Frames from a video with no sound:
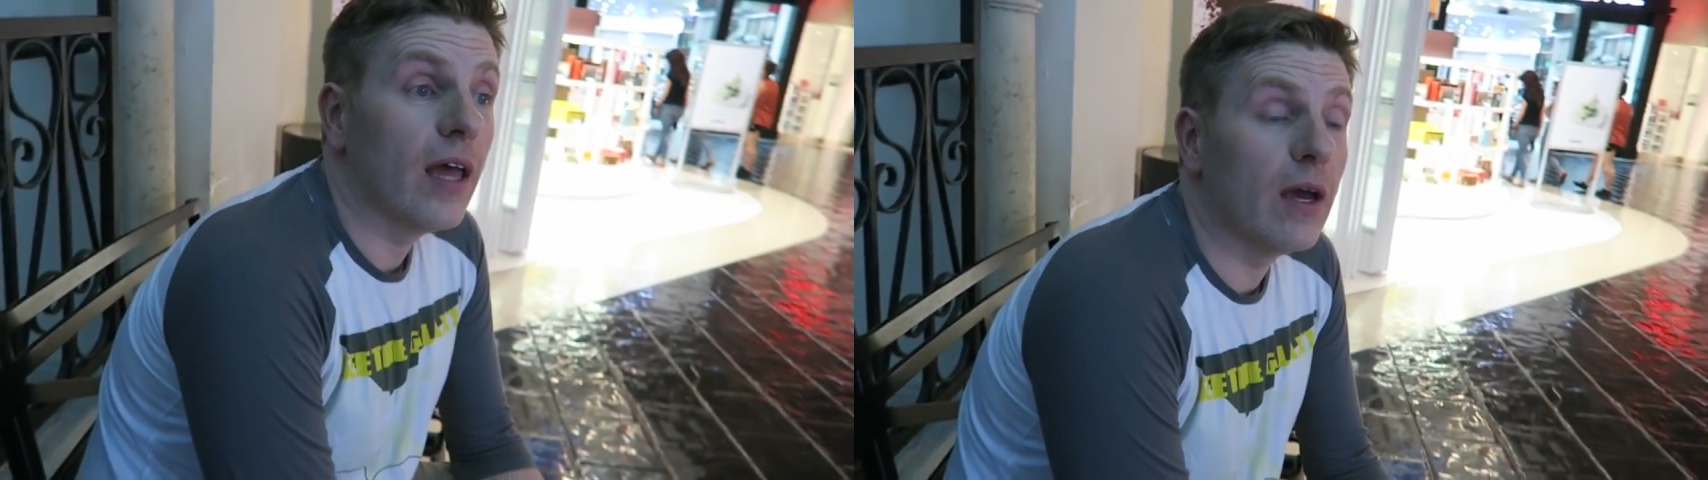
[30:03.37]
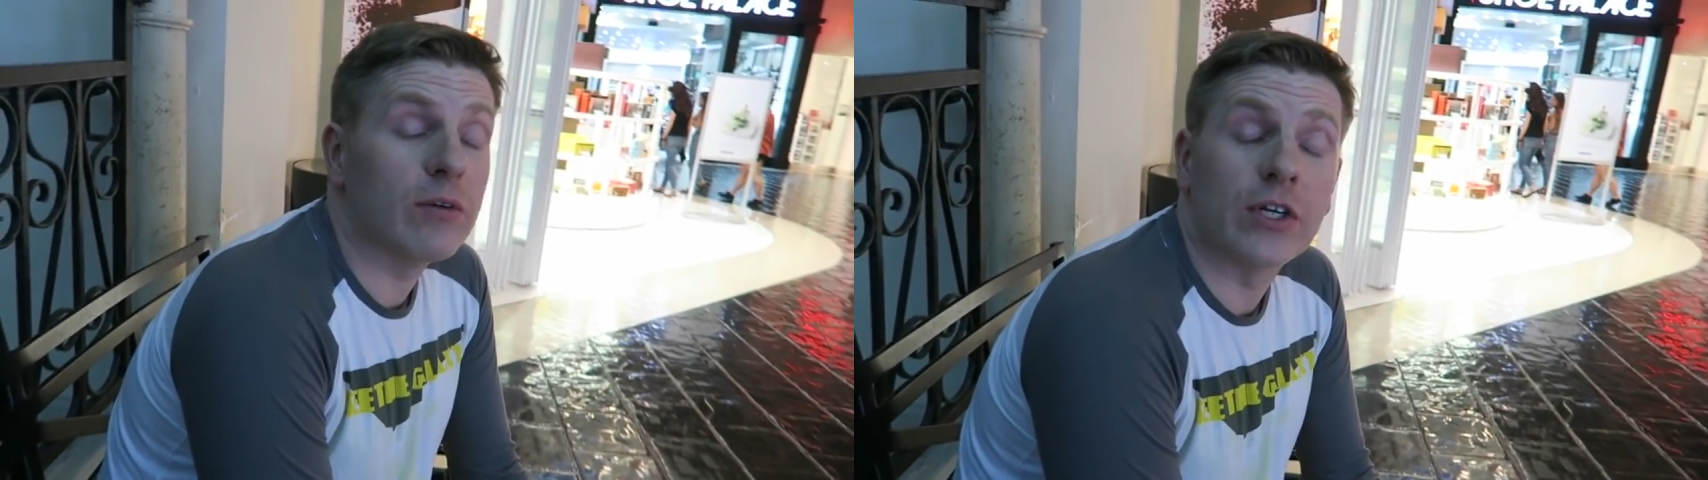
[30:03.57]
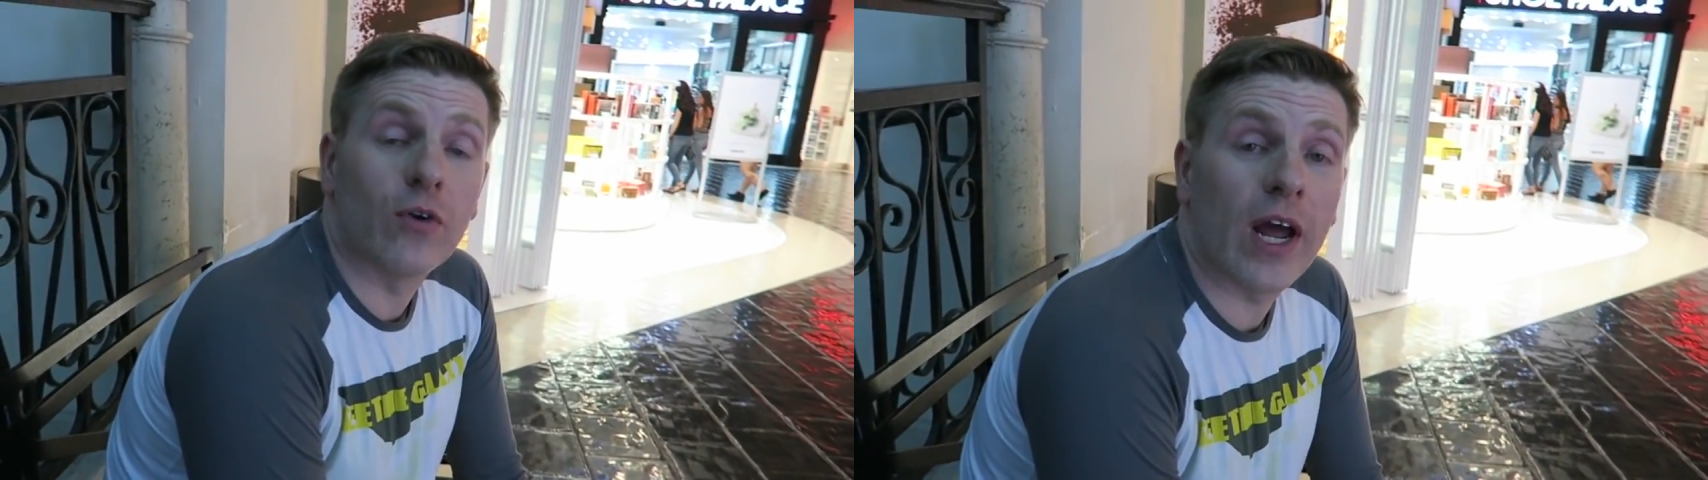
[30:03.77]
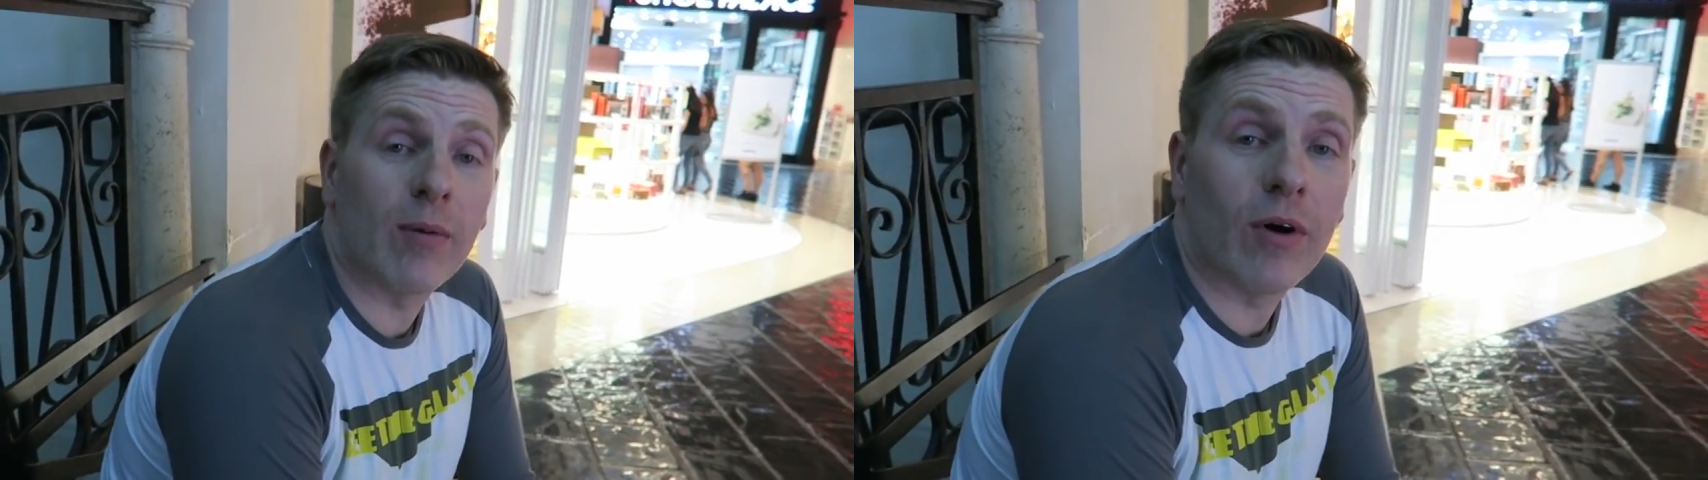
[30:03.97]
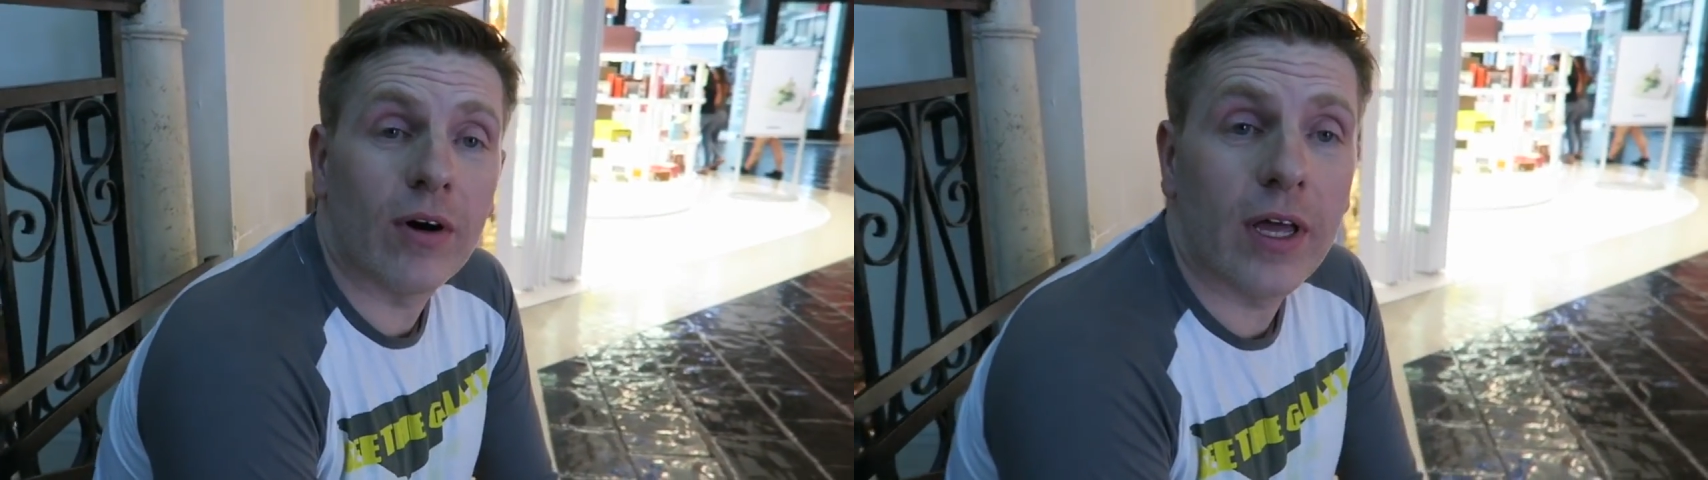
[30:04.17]
It was
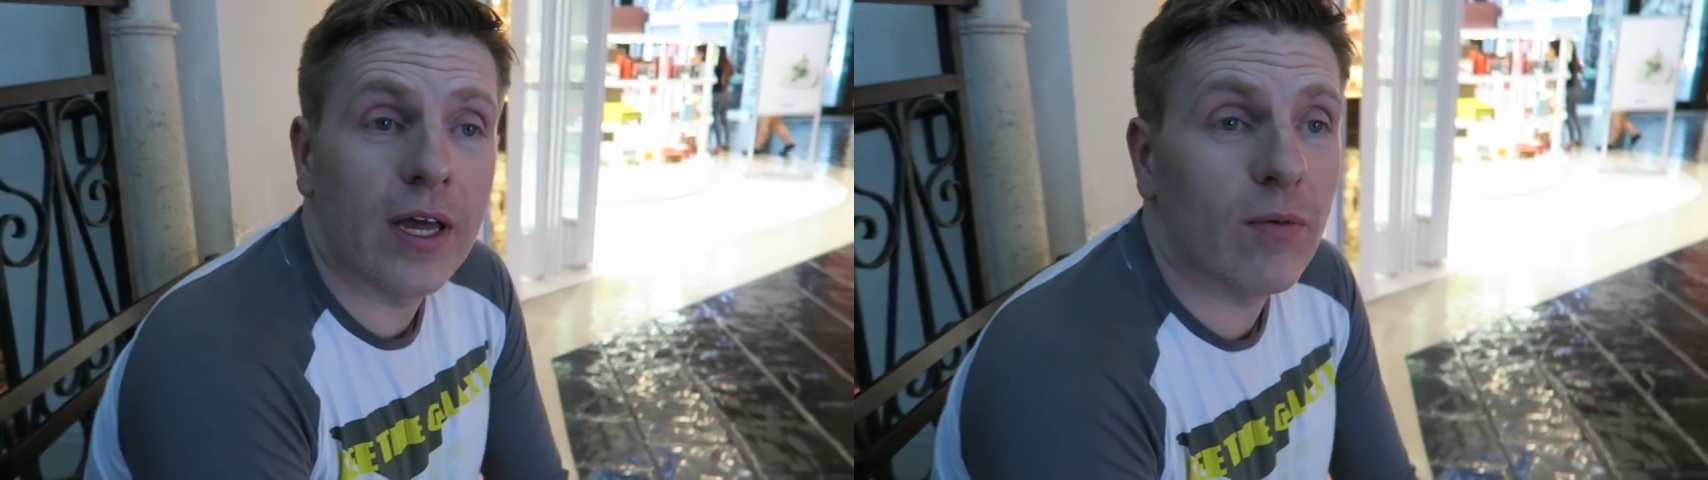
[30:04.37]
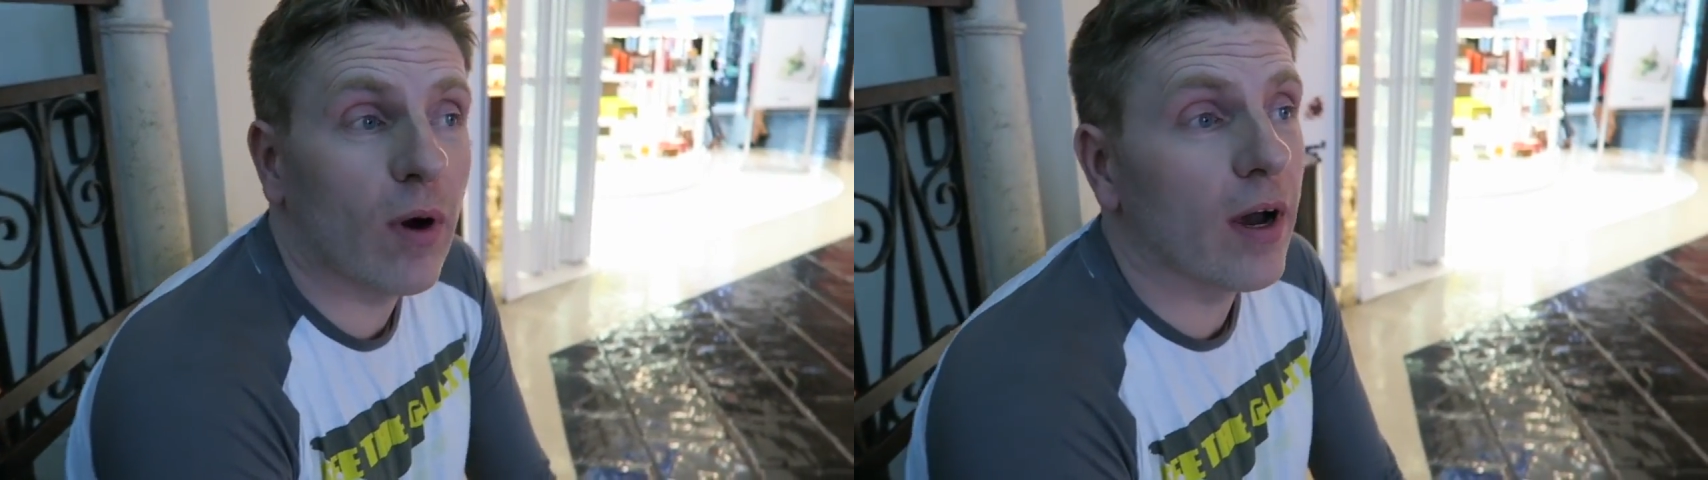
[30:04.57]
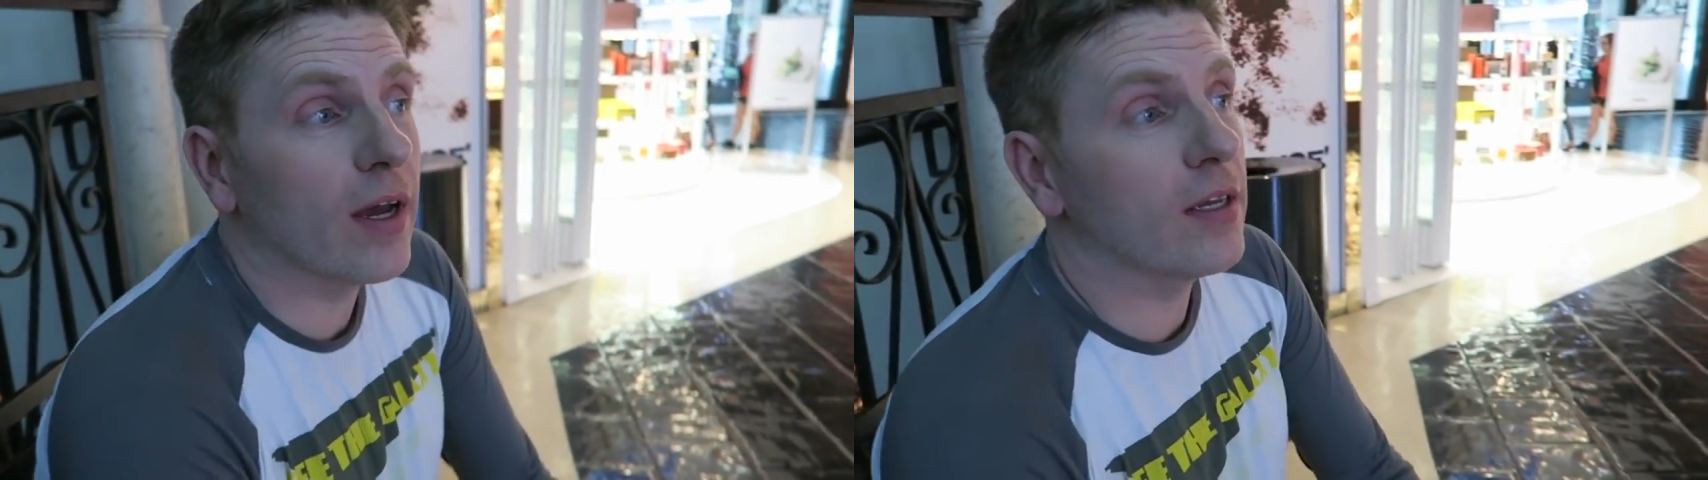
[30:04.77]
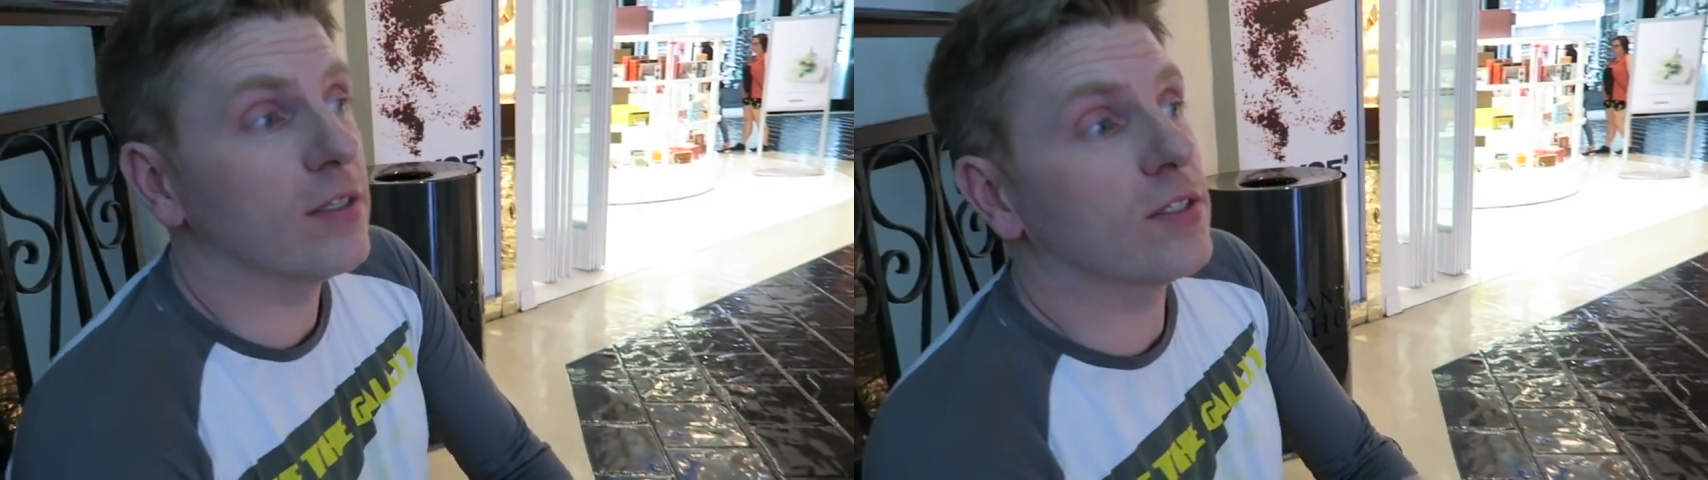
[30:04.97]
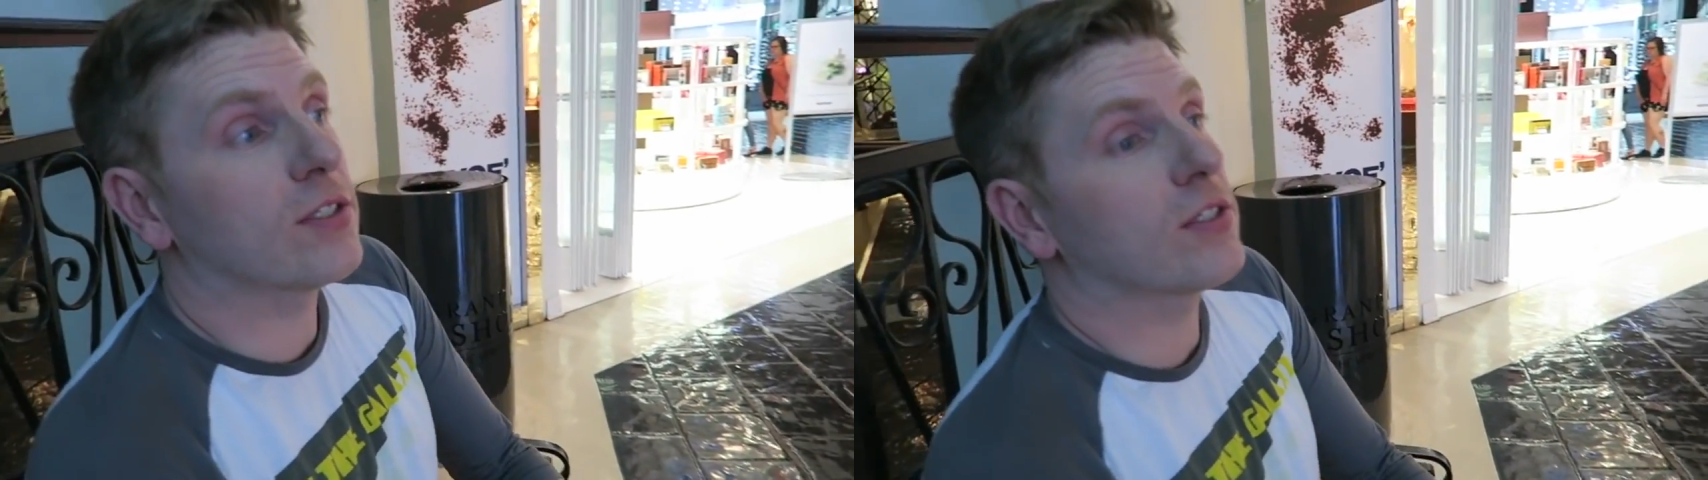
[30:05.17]
incredible. It was,